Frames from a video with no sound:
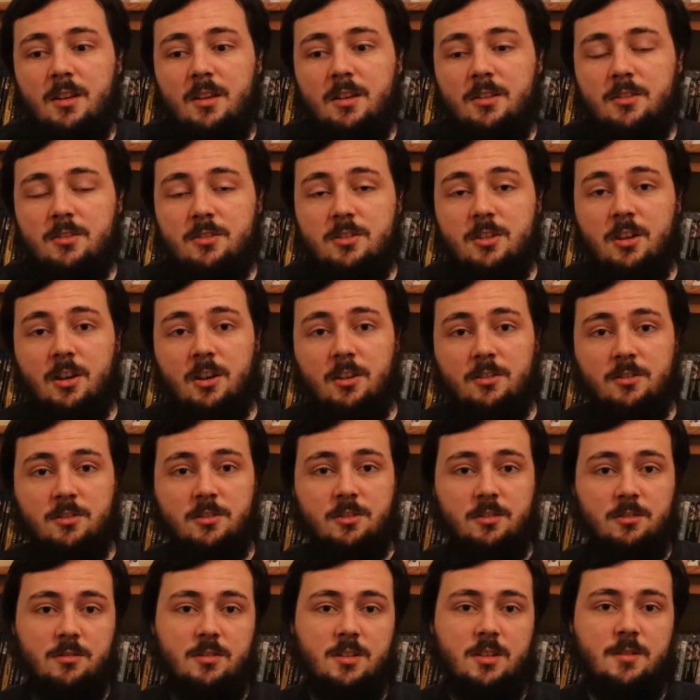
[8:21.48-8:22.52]
start
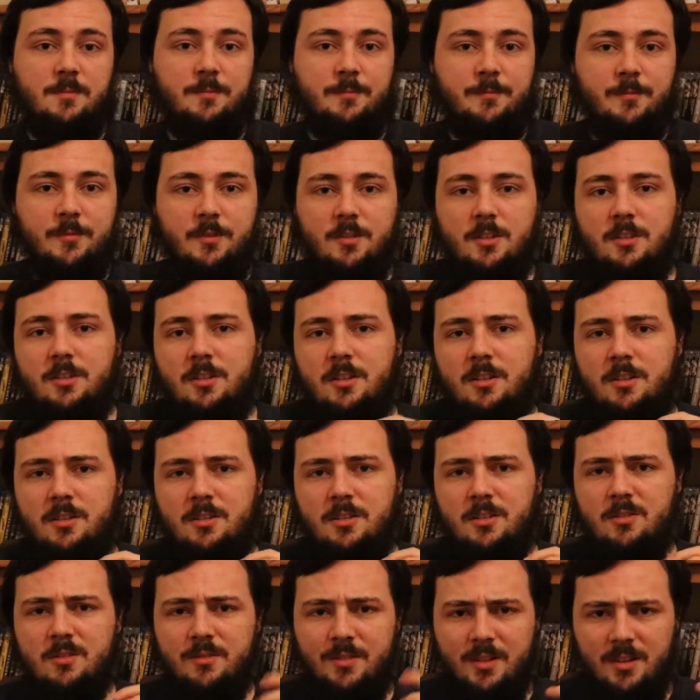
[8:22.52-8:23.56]
to this kind of
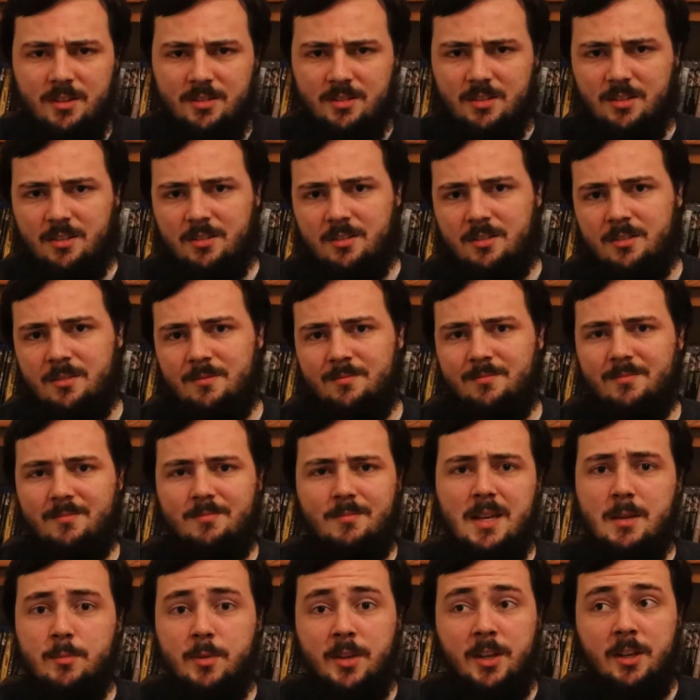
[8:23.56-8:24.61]
universe they're gonna
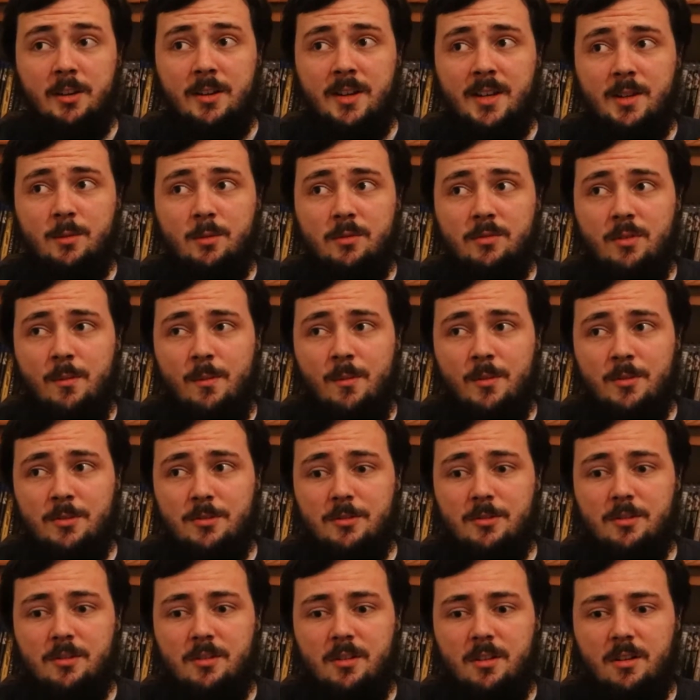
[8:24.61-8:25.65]
maybe go ahead with. I'm not
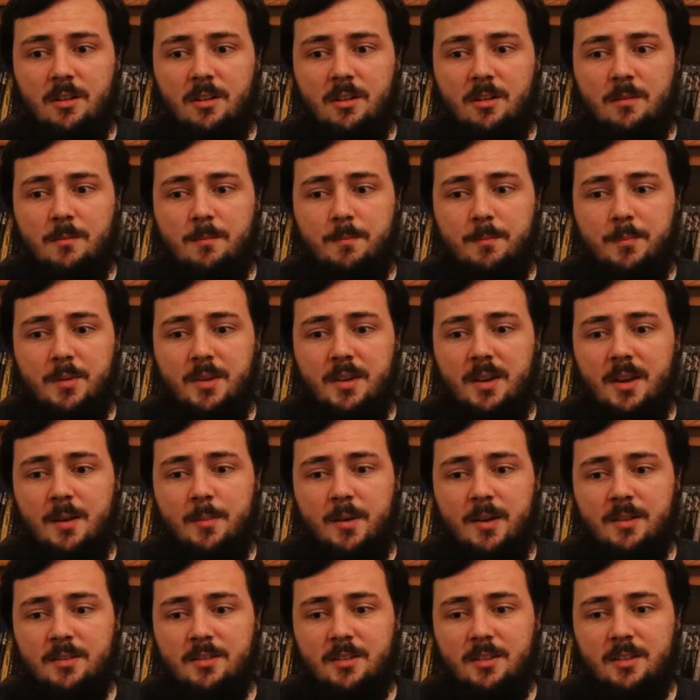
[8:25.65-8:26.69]
sure. But yeah,
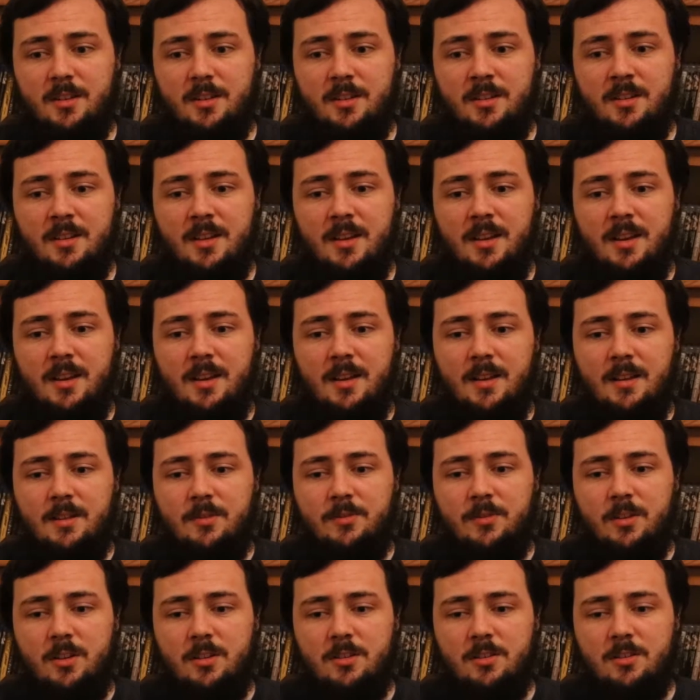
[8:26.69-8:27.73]
basically, the
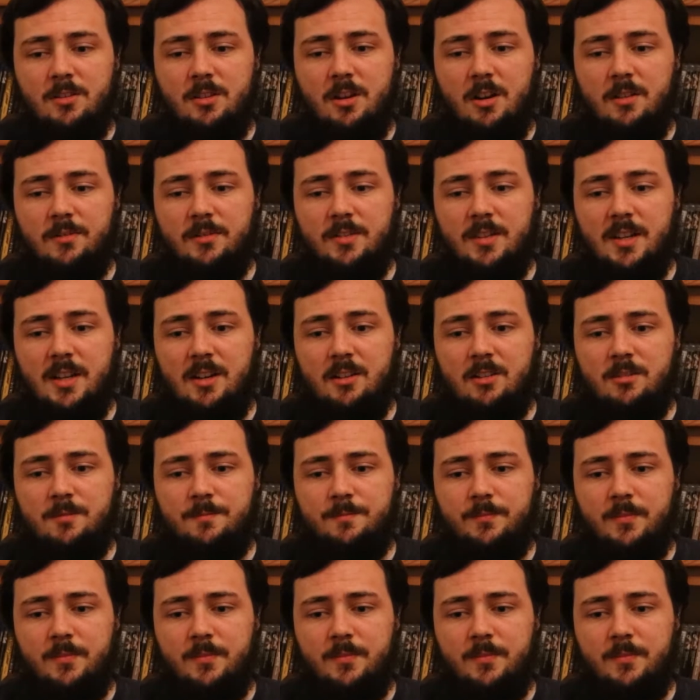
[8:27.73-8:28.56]
first half an hour,